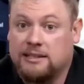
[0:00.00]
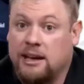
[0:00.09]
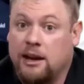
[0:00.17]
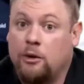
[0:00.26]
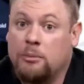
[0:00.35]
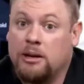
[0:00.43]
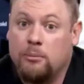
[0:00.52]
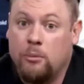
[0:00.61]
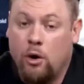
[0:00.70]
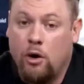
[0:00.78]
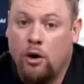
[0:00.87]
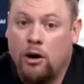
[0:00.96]
tell me
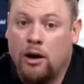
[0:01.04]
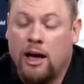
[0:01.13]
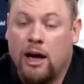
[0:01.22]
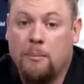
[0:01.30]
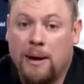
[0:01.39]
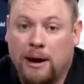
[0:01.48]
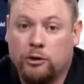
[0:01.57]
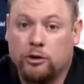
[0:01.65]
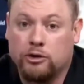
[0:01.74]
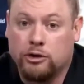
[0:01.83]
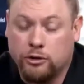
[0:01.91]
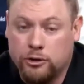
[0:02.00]
more about your
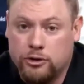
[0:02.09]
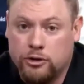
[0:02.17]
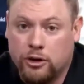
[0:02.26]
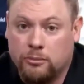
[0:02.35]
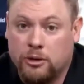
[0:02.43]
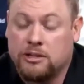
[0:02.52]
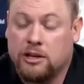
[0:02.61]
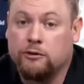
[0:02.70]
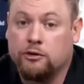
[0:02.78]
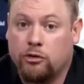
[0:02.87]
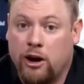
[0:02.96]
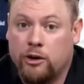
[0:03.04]
solution, because I've
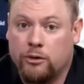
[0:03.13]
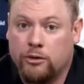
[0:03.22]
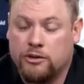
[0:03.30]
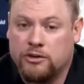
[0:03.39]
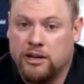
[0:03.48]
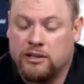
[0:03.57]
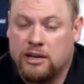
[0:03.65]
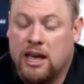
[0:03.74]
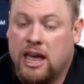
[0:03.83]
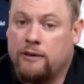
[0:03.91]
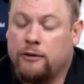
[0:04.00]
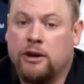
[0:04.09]
tried all those things.
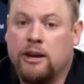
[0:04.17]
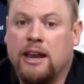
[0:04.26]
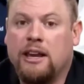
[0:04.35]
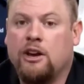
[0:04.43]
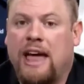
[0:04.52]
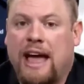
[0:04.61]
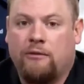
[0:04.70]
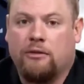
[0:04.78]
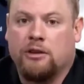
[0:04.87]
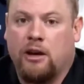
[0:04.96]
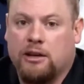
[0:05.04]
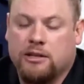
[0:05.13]
If you look at any good
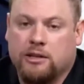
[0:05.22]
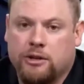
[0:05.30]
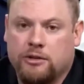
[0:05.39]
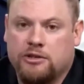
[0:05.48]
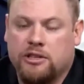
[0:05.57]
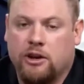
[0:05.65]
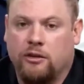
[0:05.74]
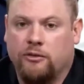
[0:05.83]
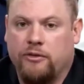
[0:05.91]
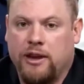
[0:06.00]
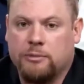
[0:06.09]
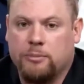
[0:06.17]
advertising that you see on
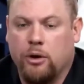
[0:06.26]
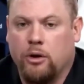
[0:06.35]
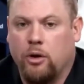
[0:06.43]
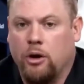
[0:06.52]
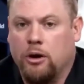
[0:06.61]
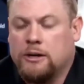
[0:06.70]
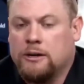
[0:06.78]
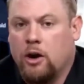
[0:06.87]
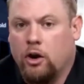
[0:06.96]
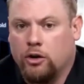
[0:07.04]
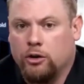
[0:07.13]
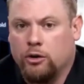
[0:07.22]
Facebook or
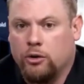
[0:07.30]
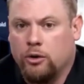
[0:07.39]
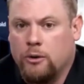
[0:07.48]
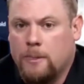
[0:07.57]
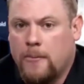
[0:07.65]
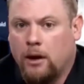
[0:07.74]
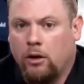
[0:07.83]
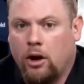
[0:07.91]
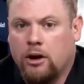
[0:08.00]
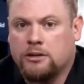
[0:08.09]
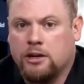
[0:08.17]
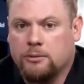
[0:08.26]
on Google, a lot
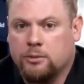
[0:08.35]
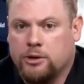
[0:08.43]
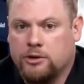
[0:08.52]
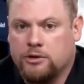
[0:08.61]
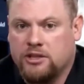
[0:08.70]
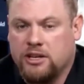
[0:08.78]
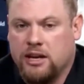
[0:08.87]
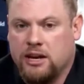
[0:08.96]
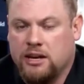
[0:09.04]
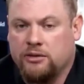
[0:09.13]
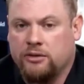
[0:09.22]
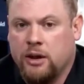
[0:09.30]
of times what you'll see
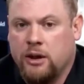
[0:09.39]
is,